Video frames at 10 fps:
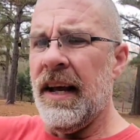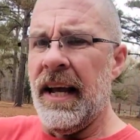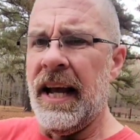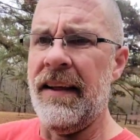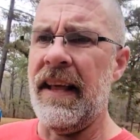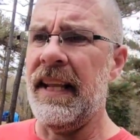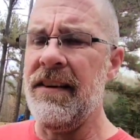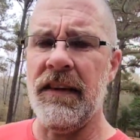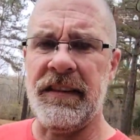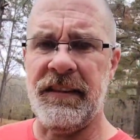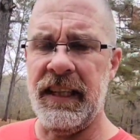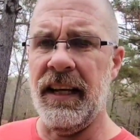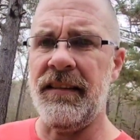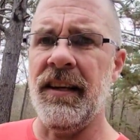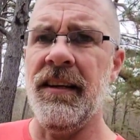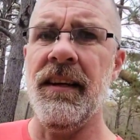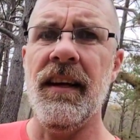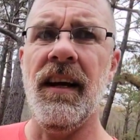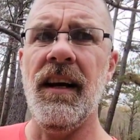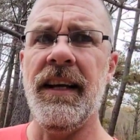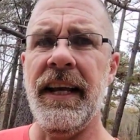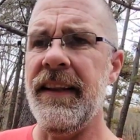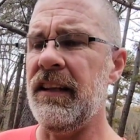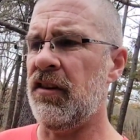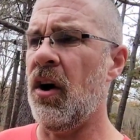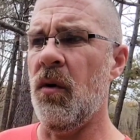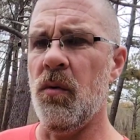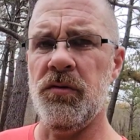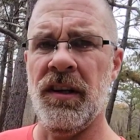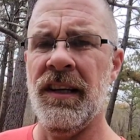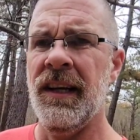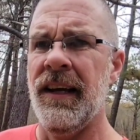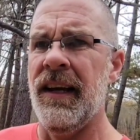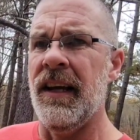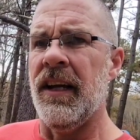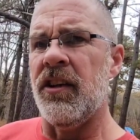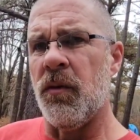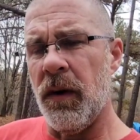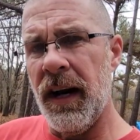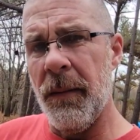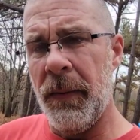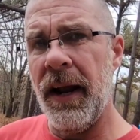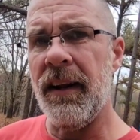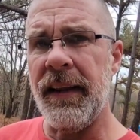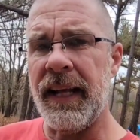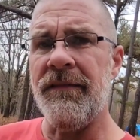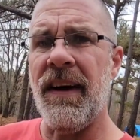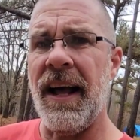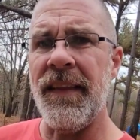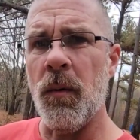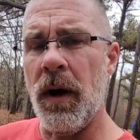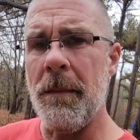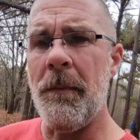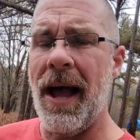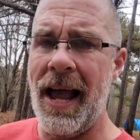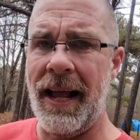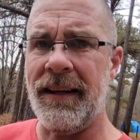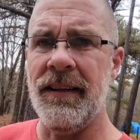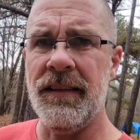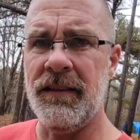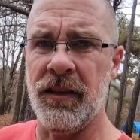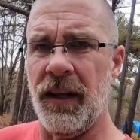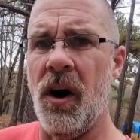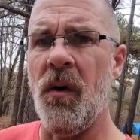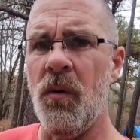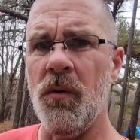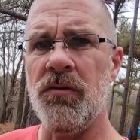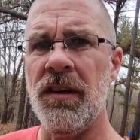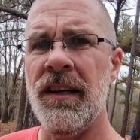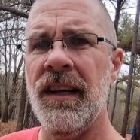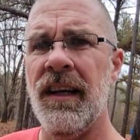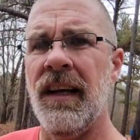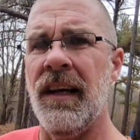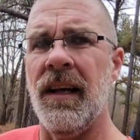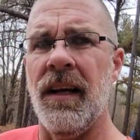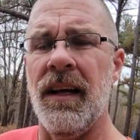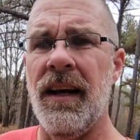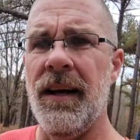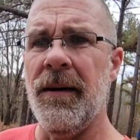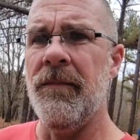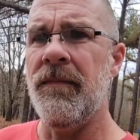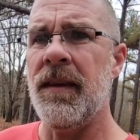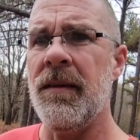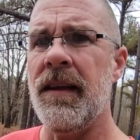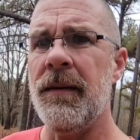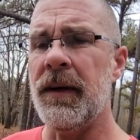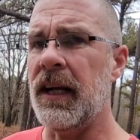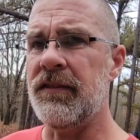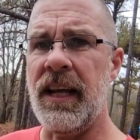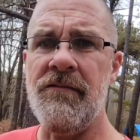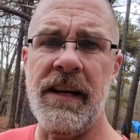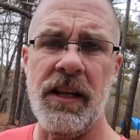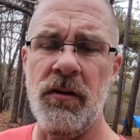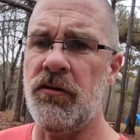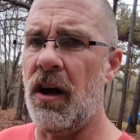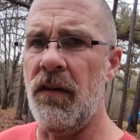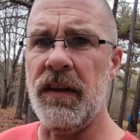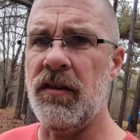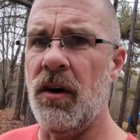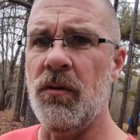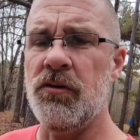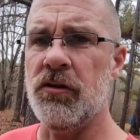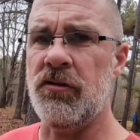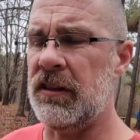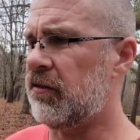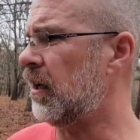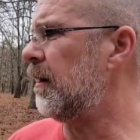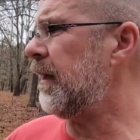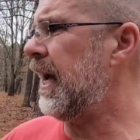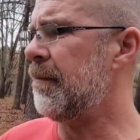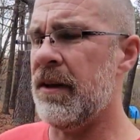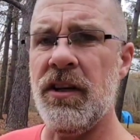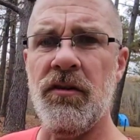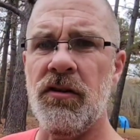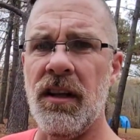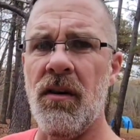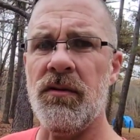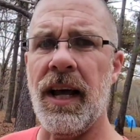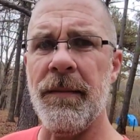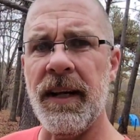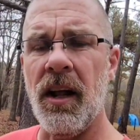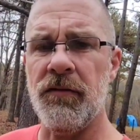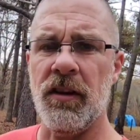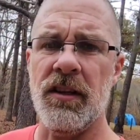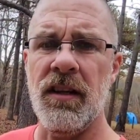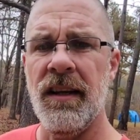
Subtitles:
And they leave a scent in these holes to where apparently they can find their way back to the holes because they reuse all these holes. You'll see some that hadn't been used in a long time, and then all of a sudden,